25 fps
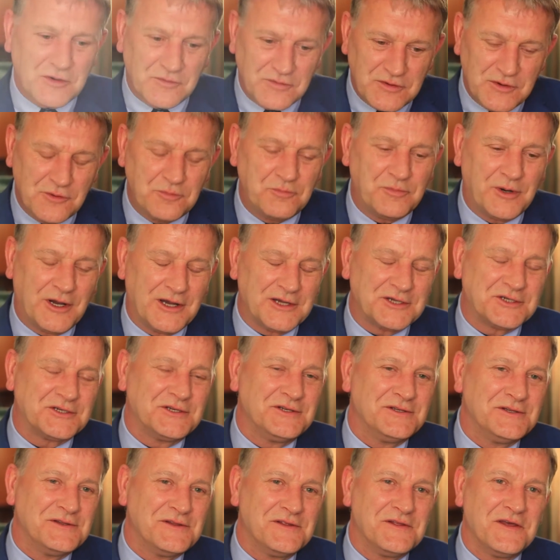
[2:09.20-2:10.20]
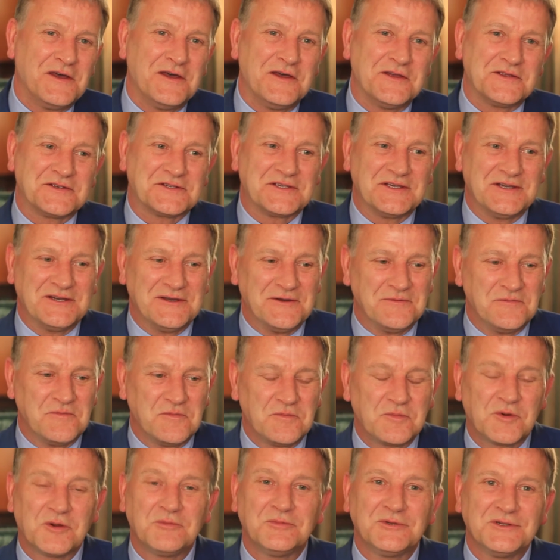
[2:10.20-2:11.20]
real passion is
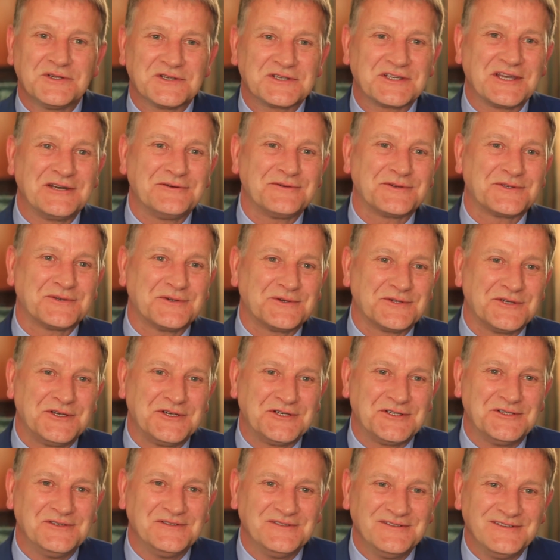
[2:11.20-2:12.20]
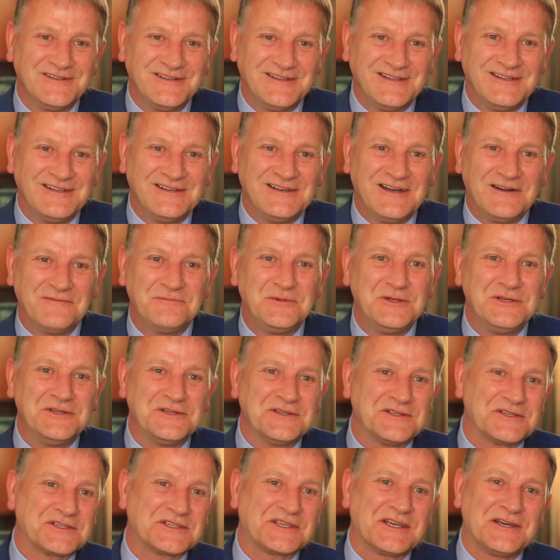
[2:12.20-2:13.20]
probably a Scout association. I've been in
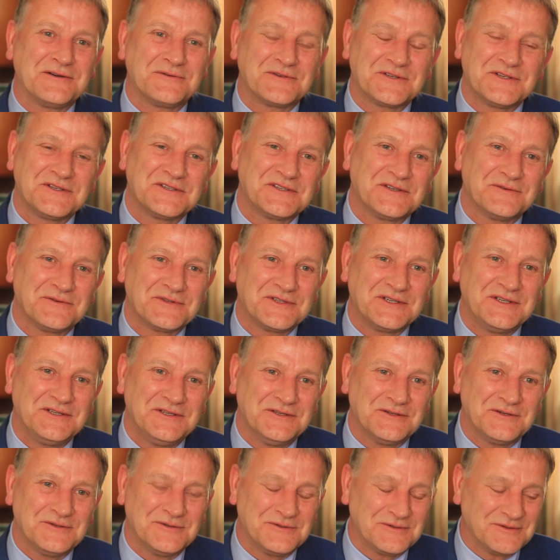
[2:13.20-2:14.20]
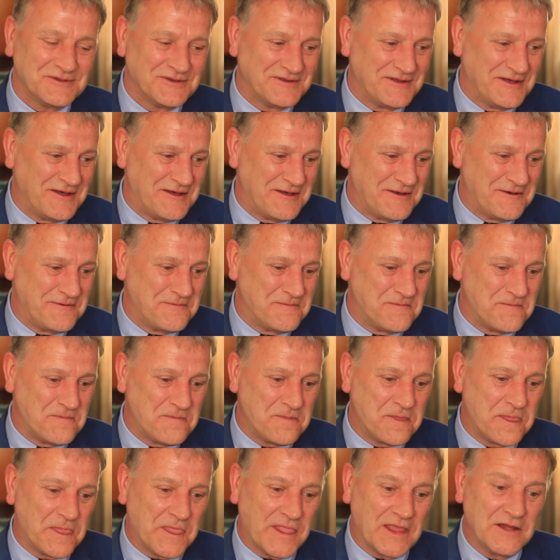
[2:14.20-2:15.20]
the Scouts since I was 8-year-old.
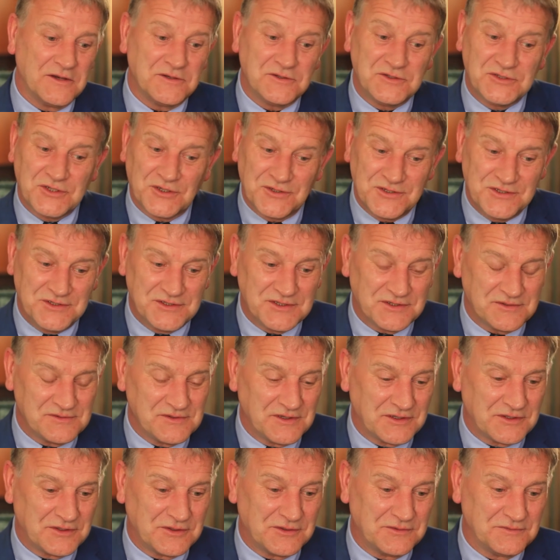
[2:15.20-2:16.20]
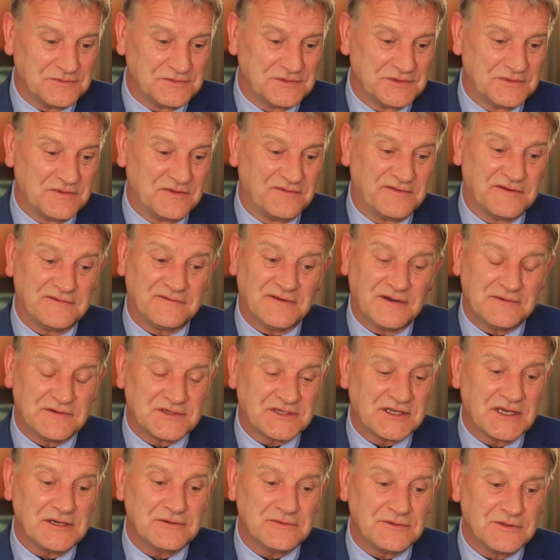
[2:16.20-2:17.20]
Joined a group, the Fife
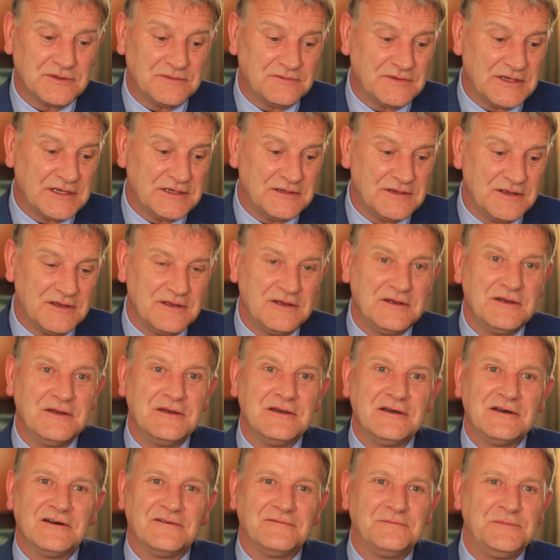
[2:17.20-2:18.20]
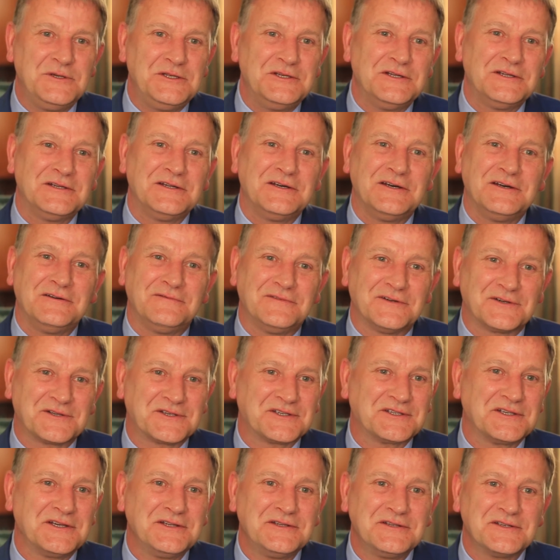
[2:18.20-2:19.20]
Scout group then. I've been in it ever
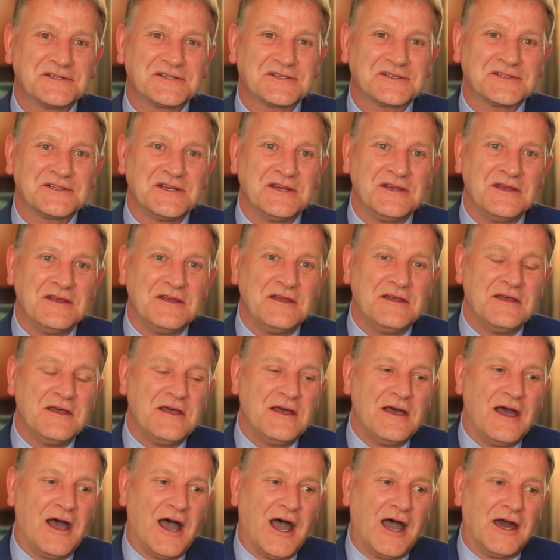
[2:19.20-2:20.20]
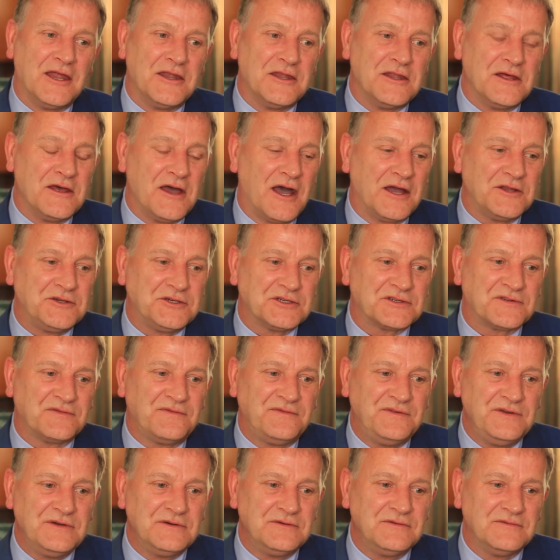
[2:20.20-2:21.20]
since, and I just
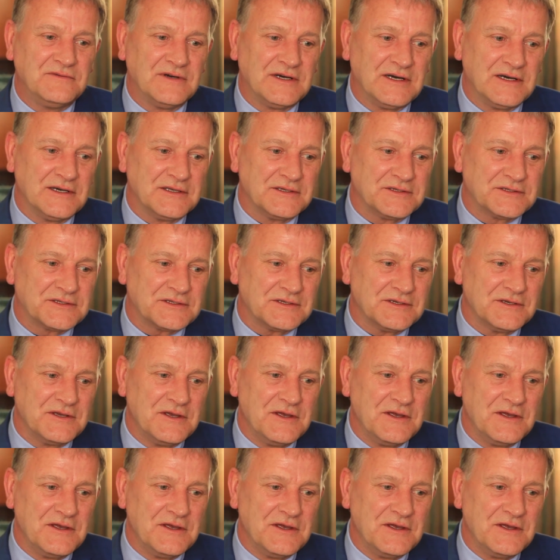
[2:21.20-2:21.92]
feel that